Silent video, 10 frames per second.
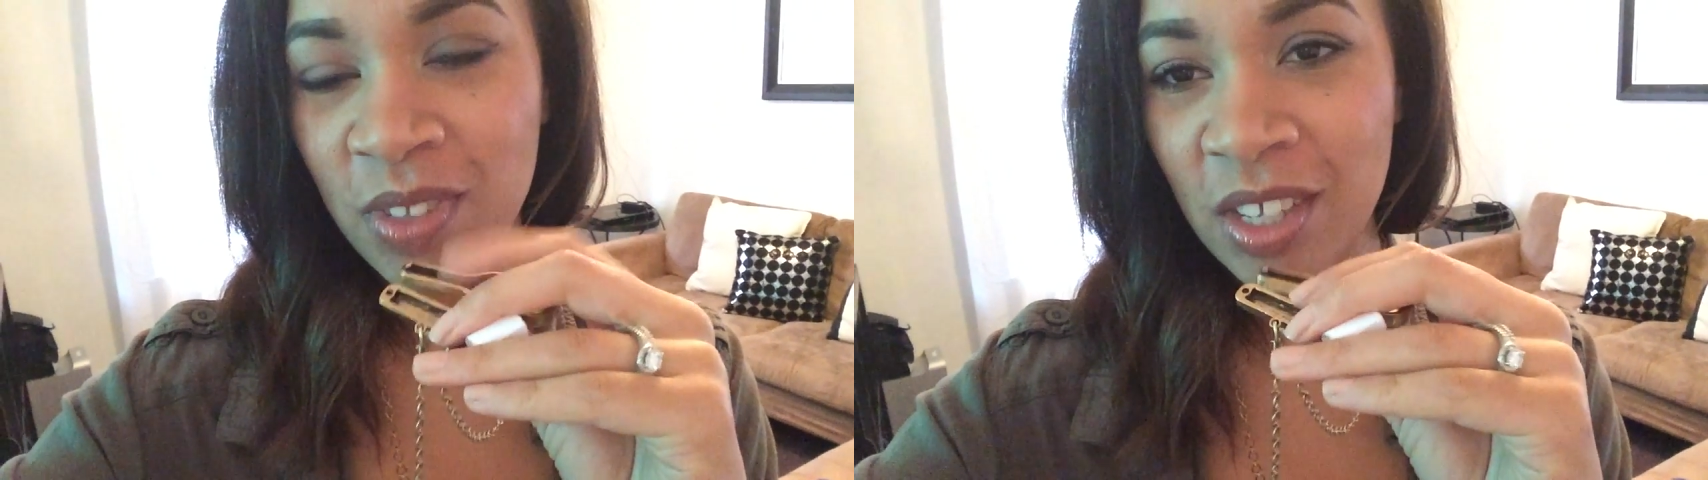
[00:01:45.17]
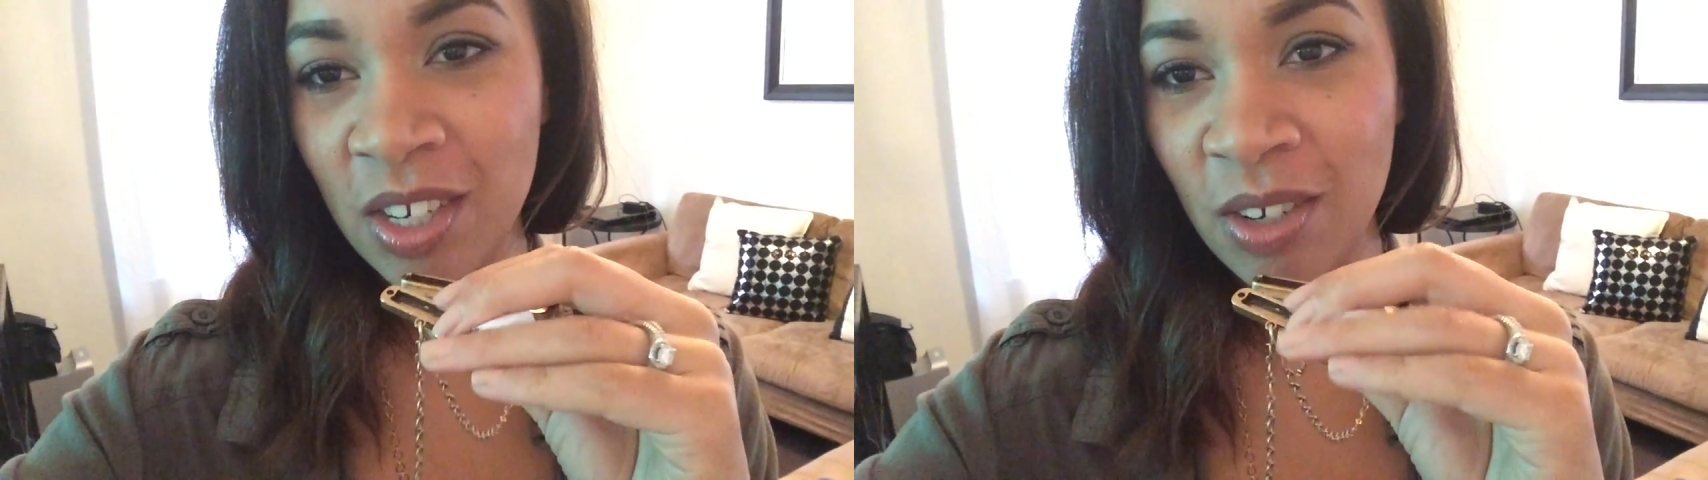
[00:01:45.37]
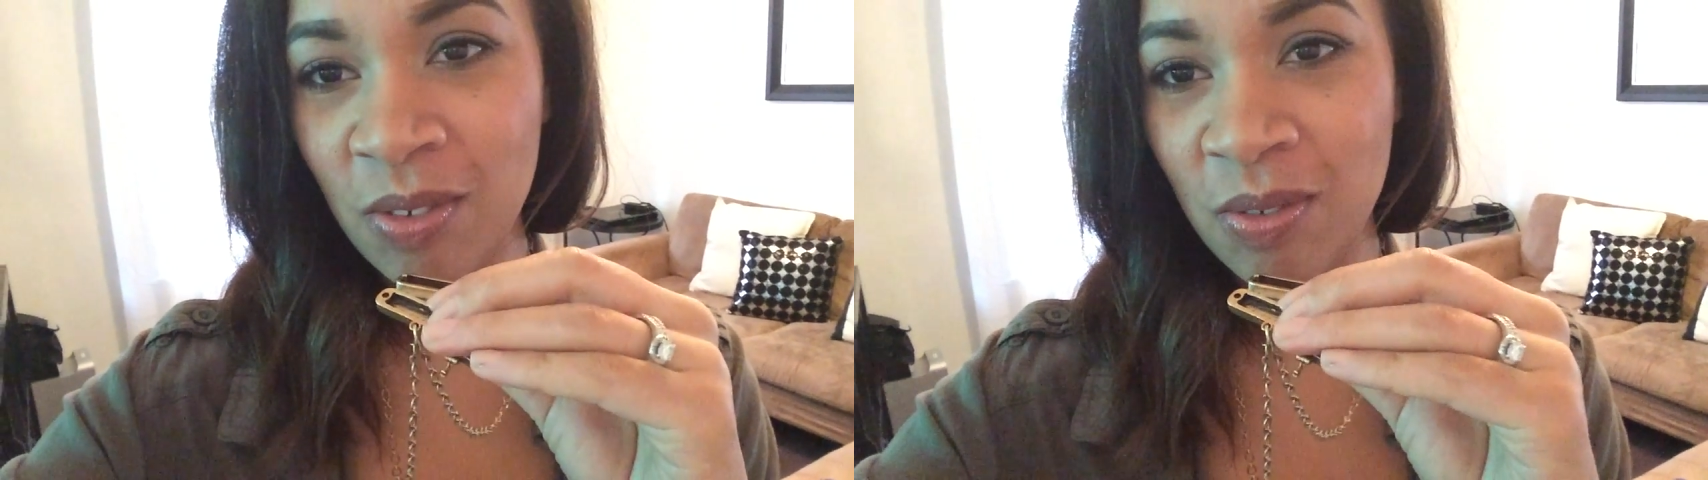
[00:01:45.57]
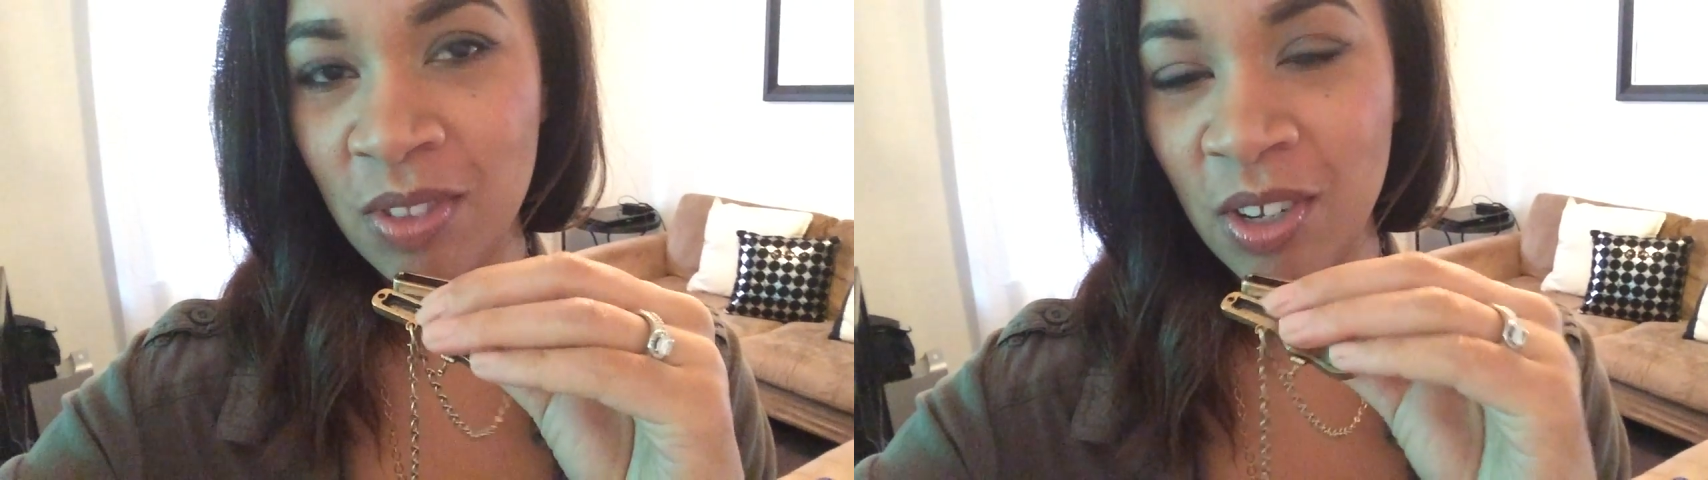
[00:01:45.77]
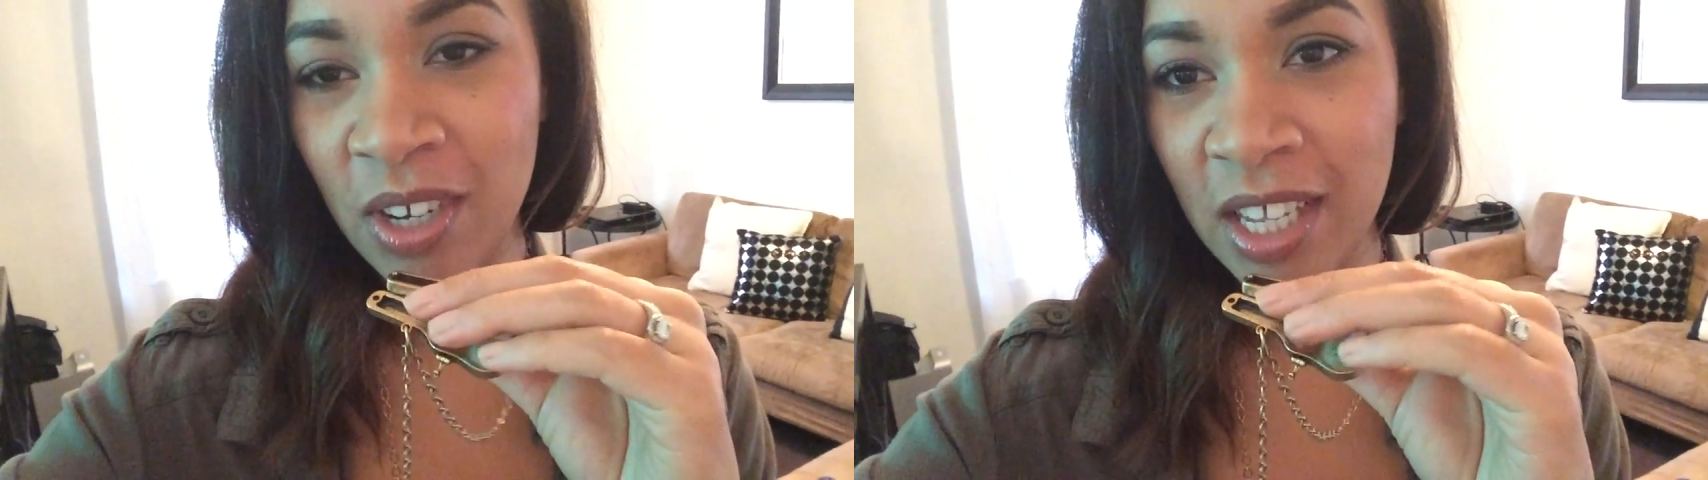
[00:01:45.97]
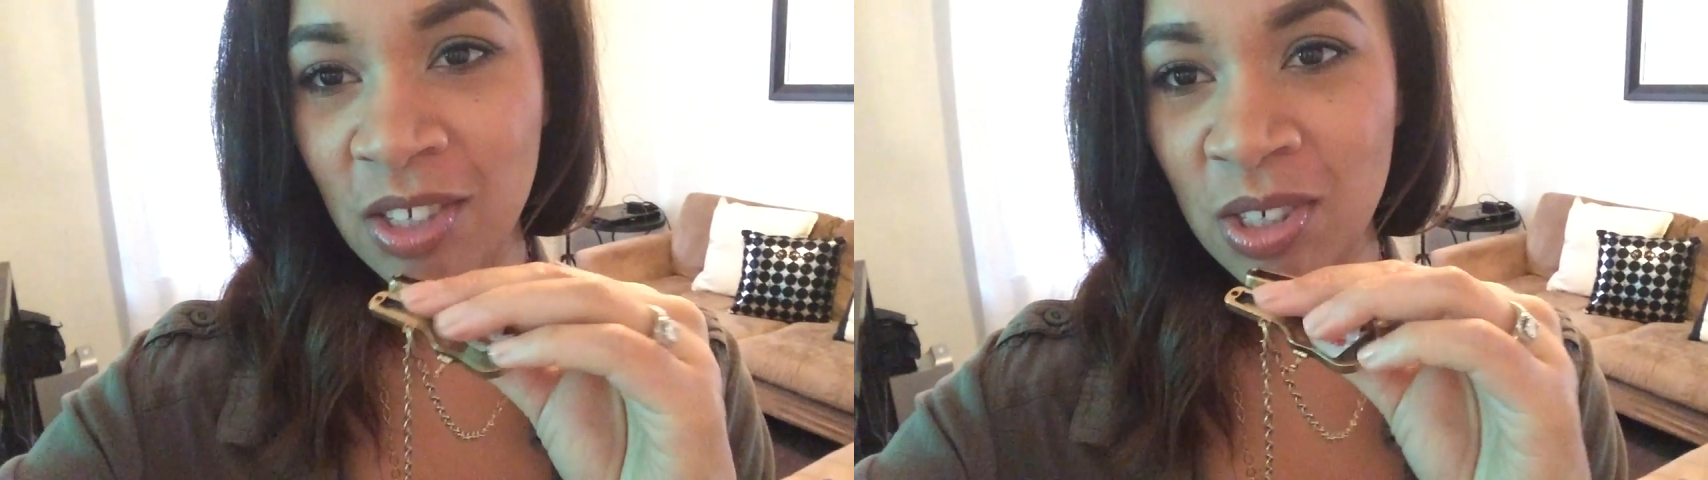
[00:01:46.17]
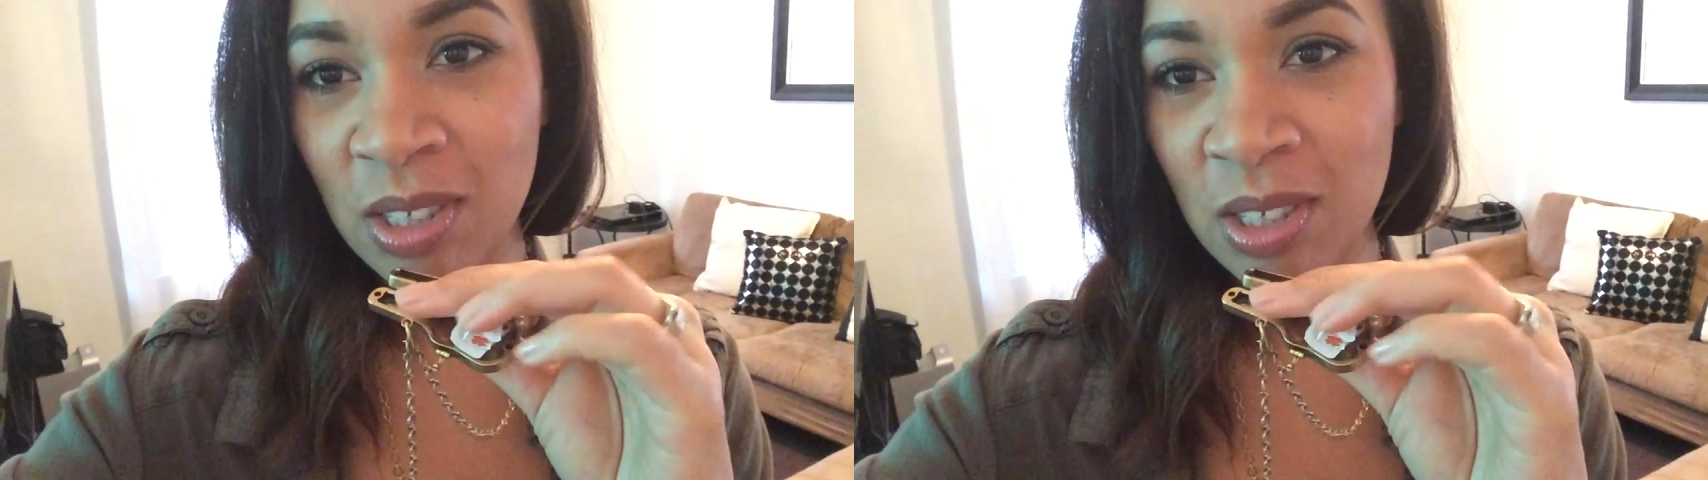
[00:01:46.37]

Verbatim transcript: you know, their Asian